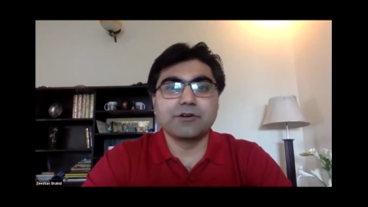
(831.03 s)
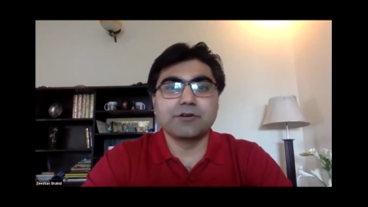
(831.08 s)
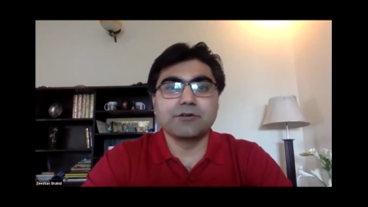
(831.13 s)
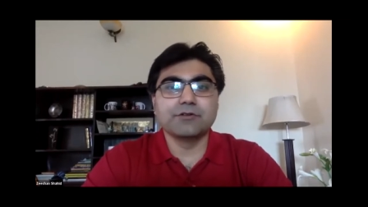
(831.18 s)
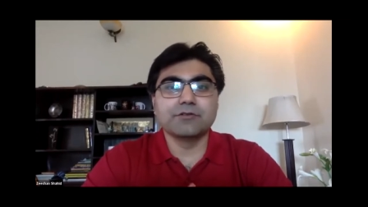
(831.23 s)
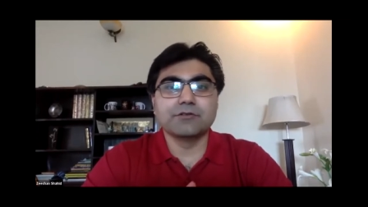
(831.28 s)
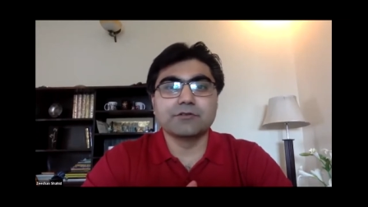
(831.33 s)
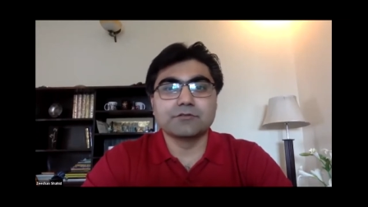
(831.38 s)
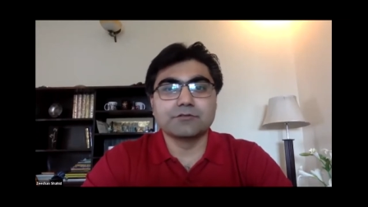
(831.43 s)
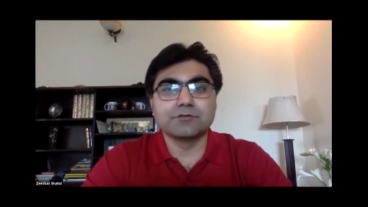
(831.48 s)
due
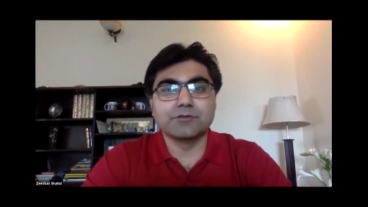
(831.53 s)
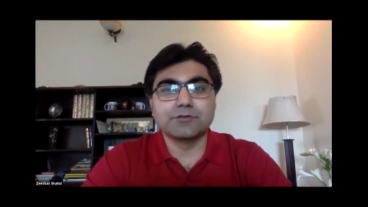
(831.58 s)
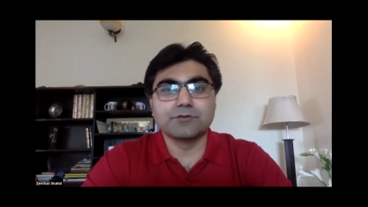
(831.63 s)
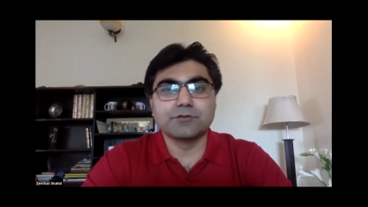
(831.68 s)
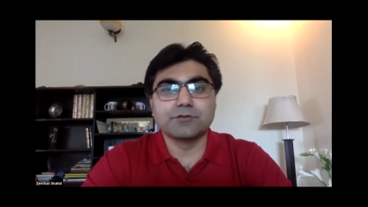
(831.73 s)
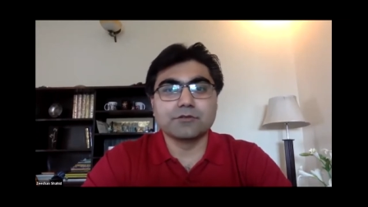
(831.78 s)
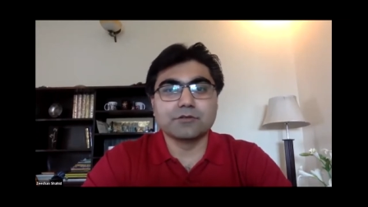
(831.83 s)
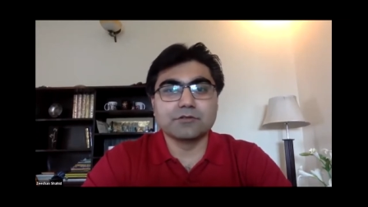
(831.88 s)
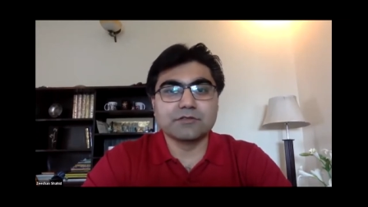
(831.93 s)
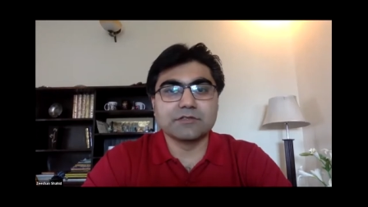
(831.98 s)
to due
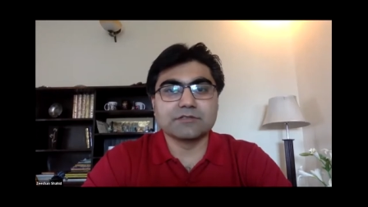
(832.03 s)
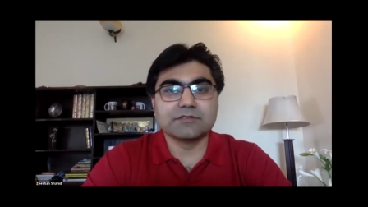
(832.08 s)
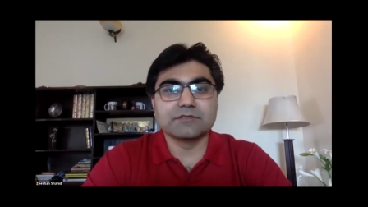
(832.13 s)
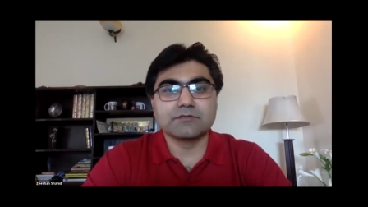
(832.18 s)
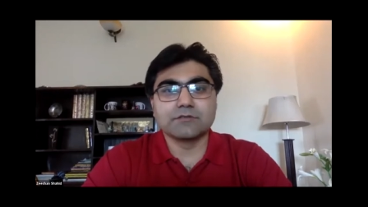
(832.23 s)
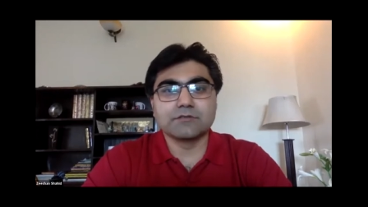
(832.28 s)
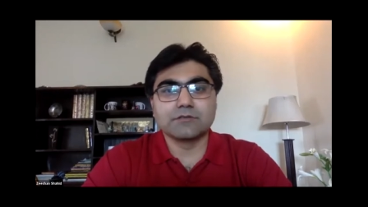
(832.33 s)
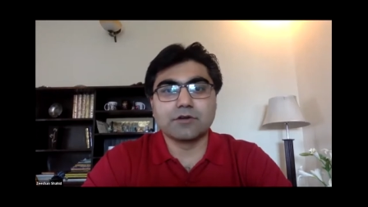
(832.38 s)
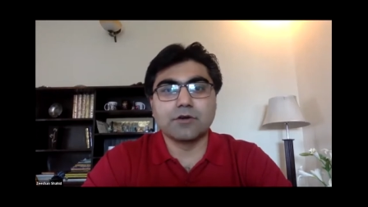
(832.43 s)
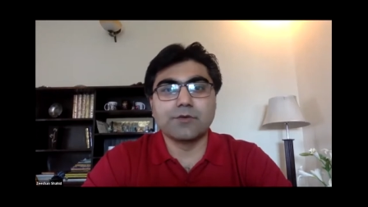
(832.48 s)
to
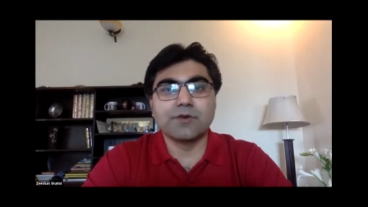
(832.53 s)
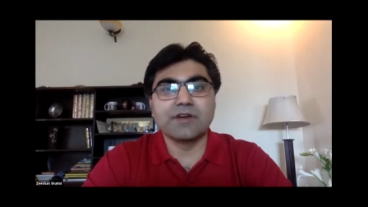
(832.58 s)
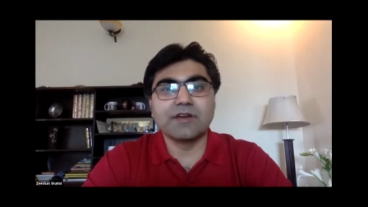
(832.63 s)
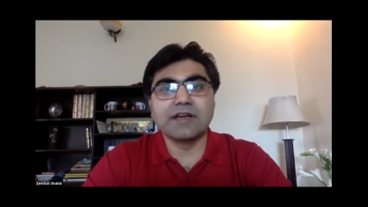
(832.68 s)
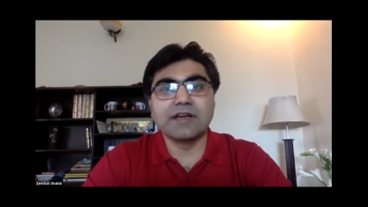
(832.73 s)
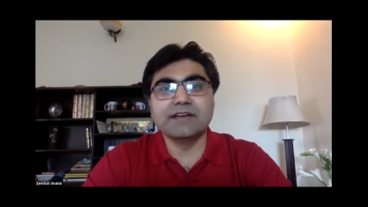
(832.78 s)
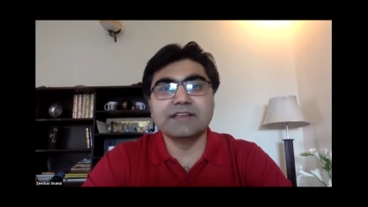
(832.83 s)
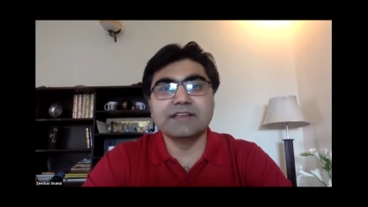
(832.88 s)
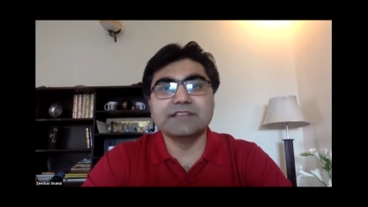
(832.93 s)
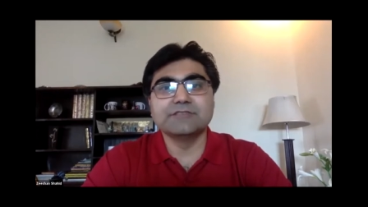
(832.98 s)
this COVID
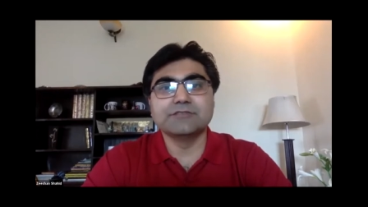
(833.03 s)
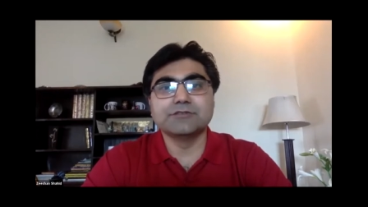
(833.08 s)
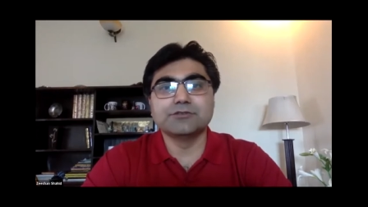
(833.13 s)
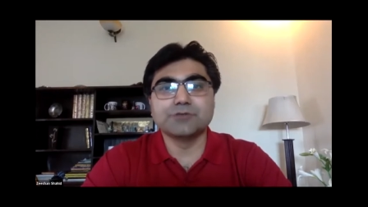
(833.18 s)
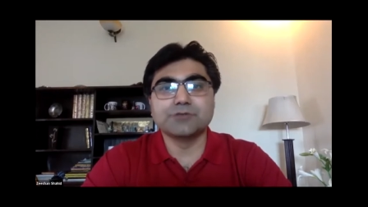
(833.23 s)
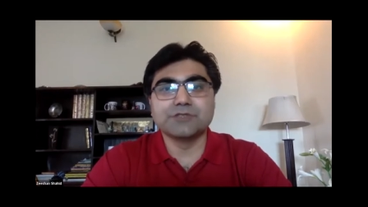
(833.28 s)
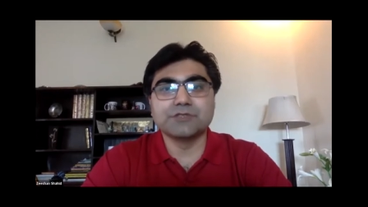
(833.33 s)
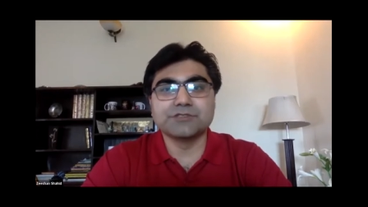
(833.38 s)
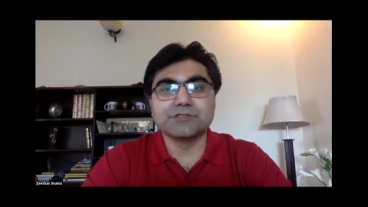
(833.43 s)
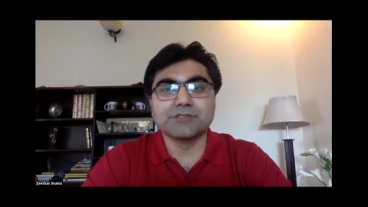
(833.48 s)
nineteen
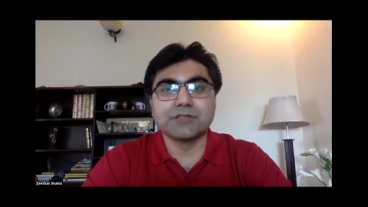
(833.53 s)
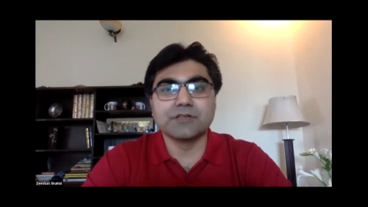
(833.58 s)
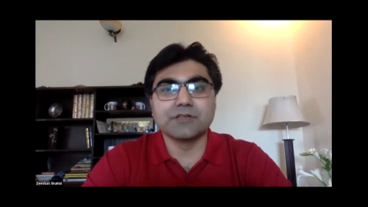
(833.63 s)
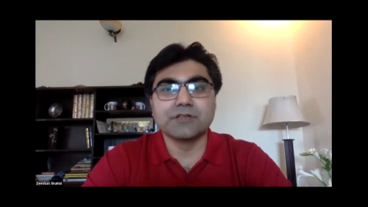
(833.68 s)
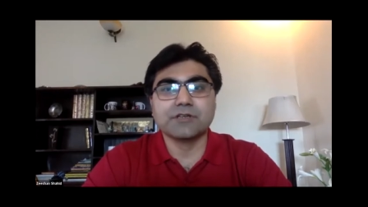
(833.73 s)
situation,